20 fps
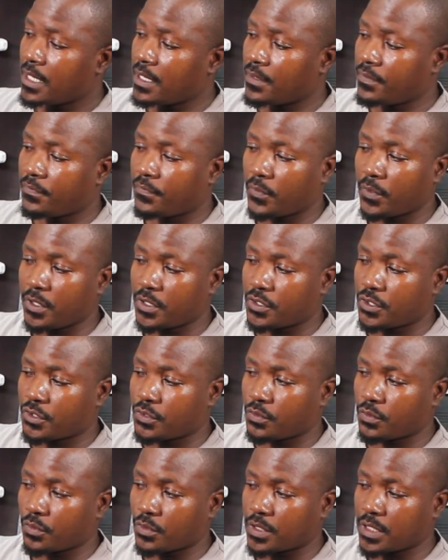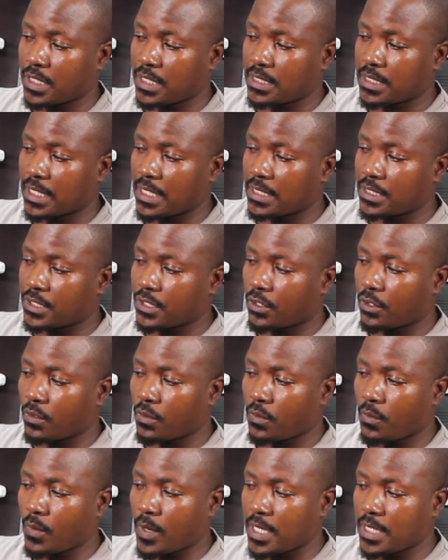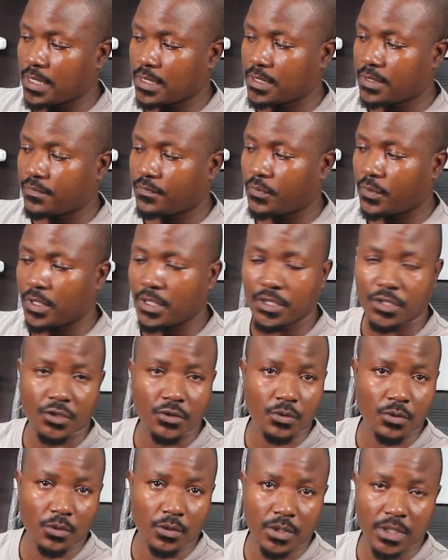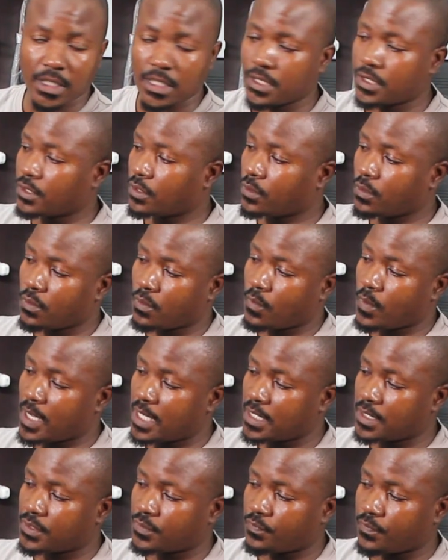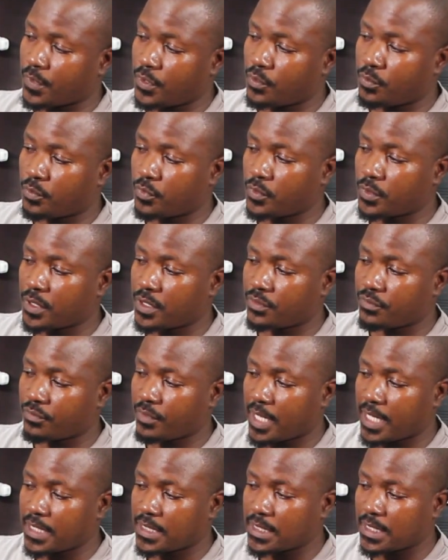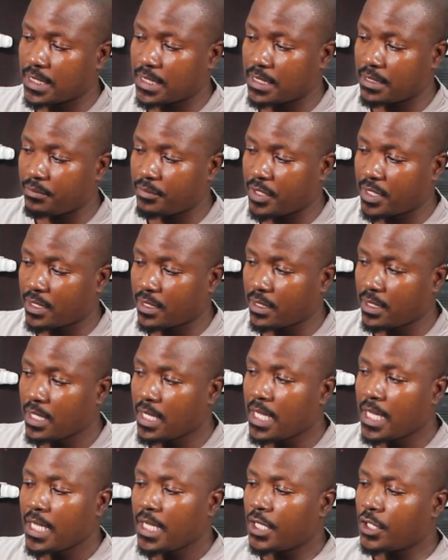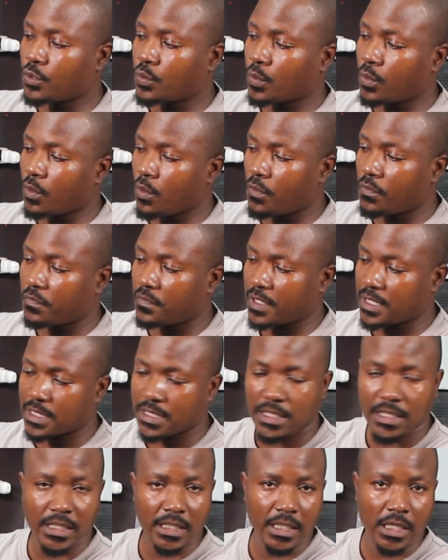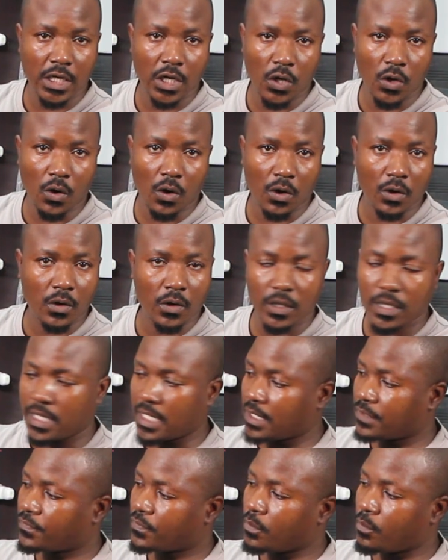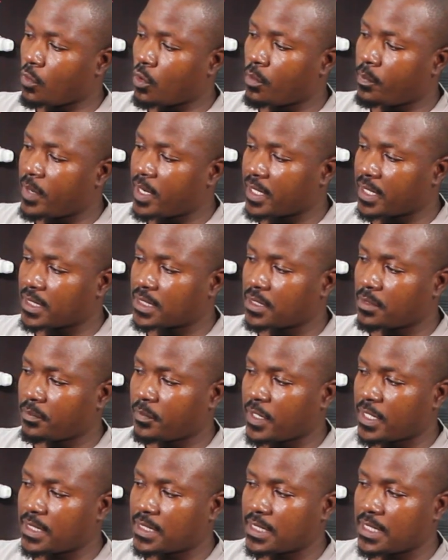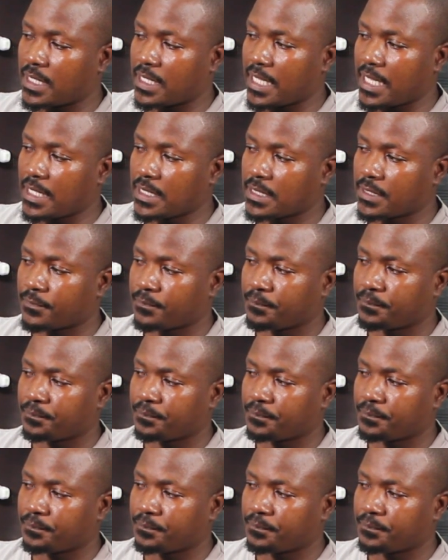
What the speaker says: for it to rotate anti-clockwise, for it to rotate clockwise. When you put it right in the middle, it will obviously lock that from operating. But that,